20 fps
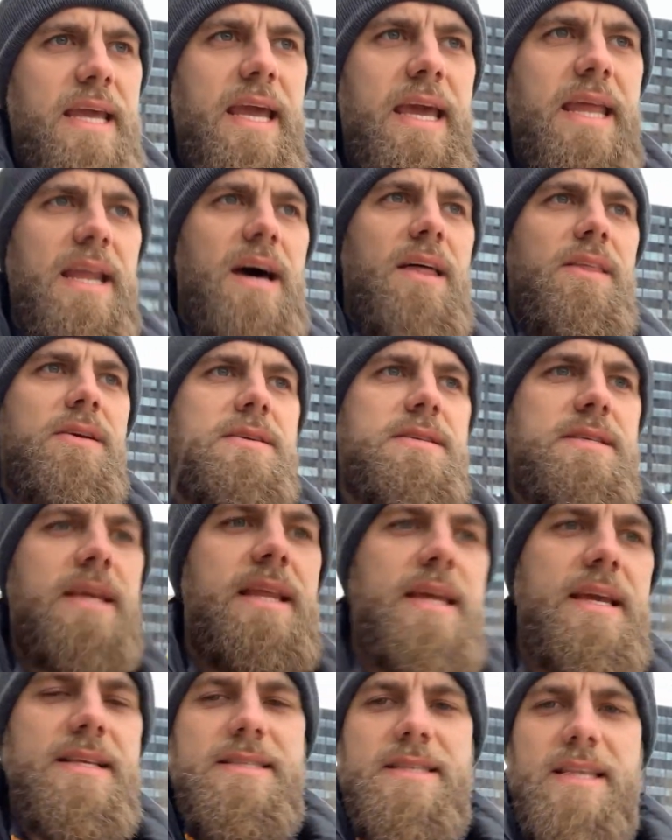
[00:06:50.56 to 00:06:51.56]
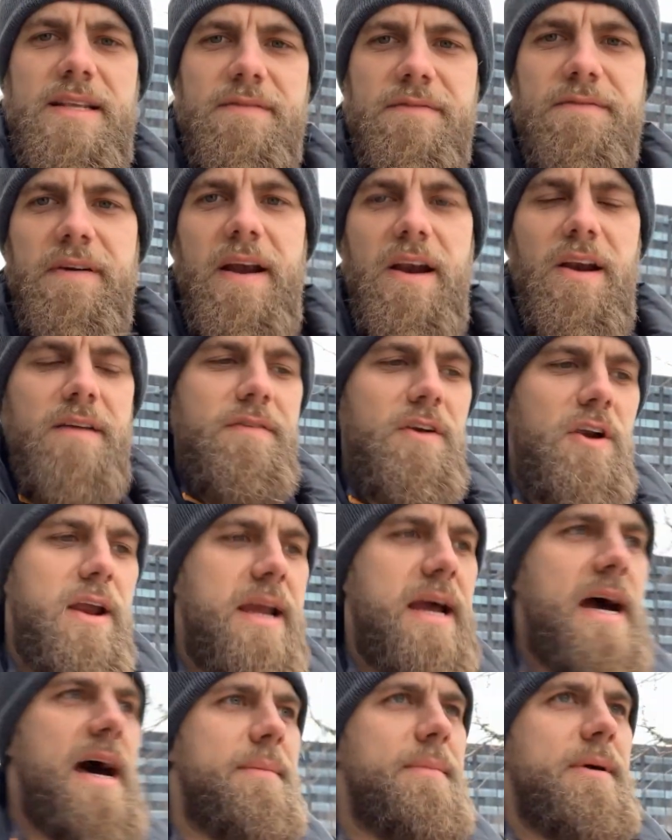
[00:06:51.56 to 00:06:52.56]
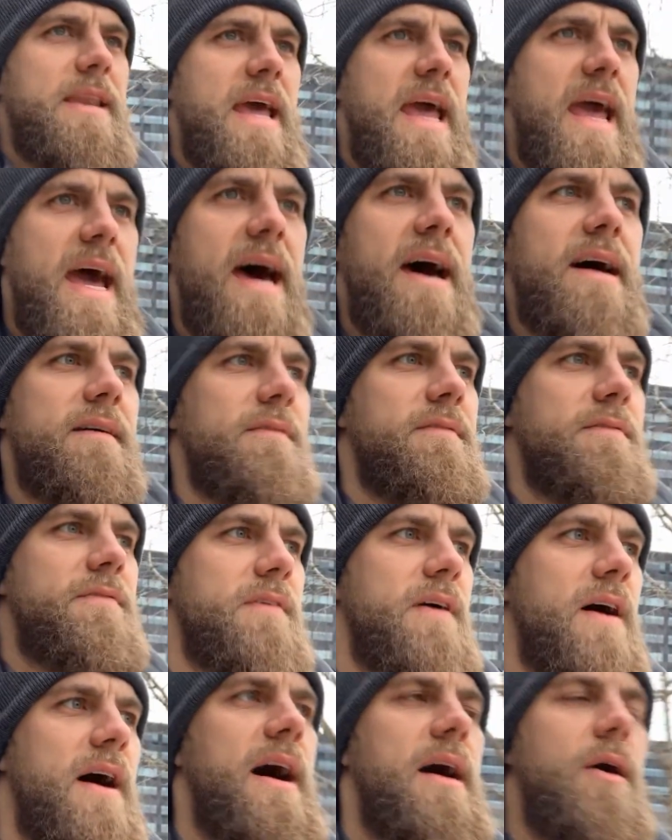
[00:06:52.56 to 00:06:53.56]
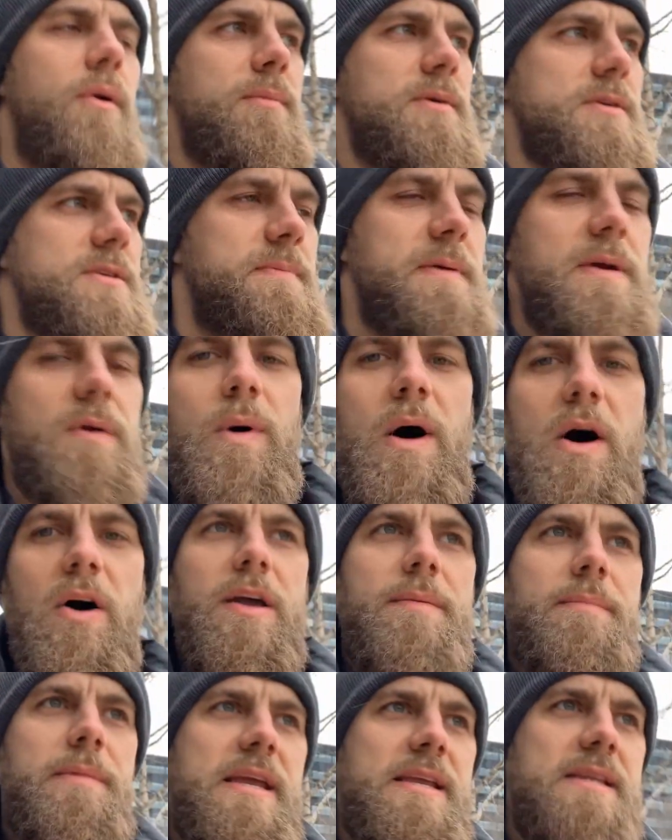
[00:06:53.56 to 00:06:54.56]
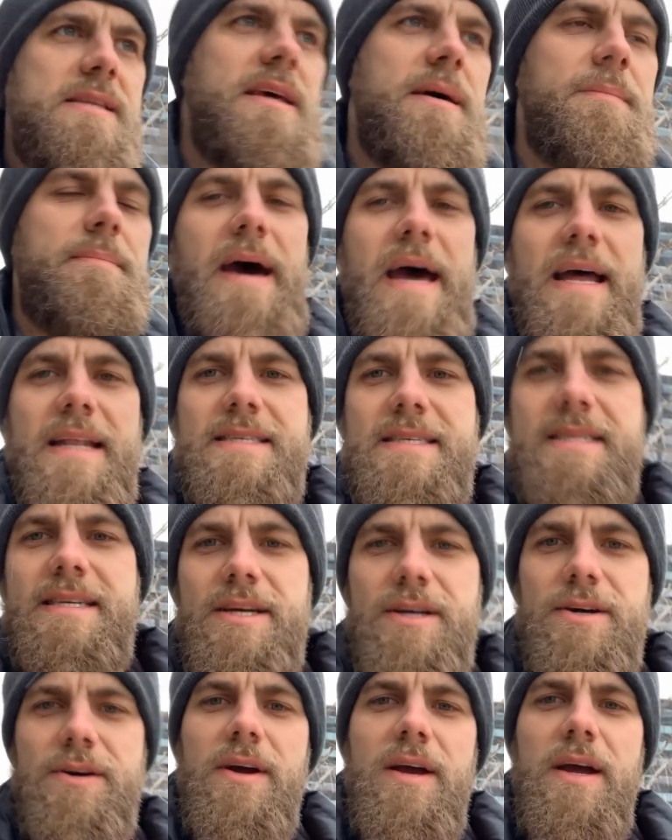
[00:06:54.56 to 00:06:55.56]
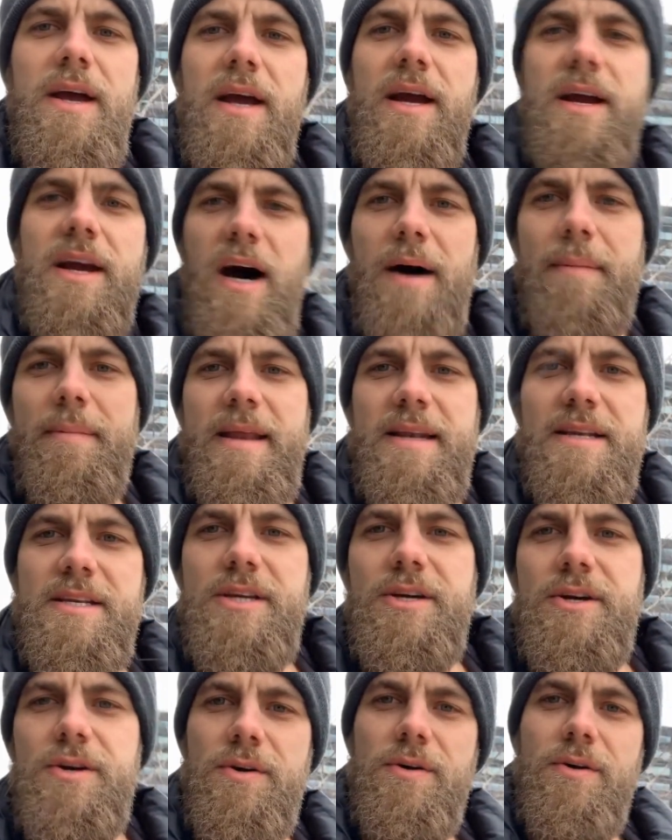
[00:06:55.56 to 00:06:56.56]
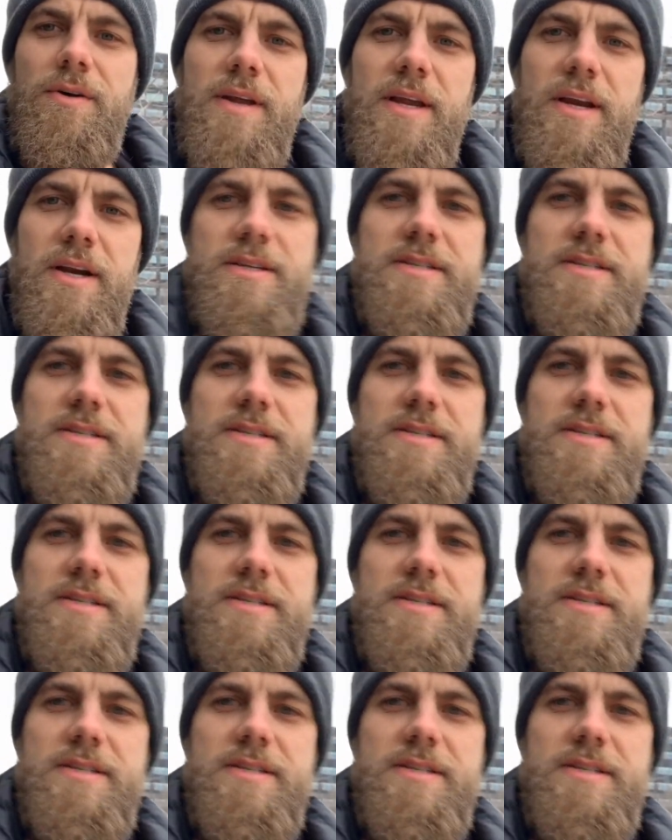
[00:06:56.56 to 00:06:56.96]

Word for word: in other cities, it's very, very common to have almost be welcoming to pets to come into your